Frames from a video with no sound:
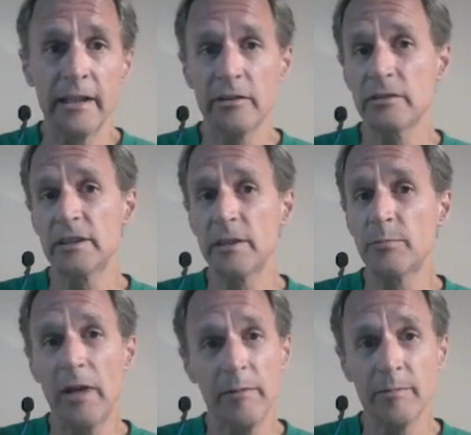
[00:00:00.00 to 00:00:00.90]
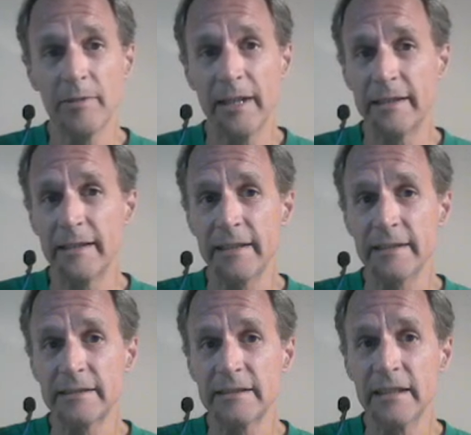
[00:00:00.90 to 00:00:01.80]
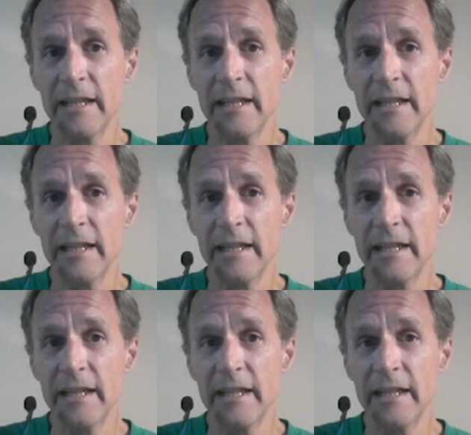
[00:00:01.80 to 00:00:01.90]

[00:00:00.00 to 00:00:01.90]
You see a problem like this,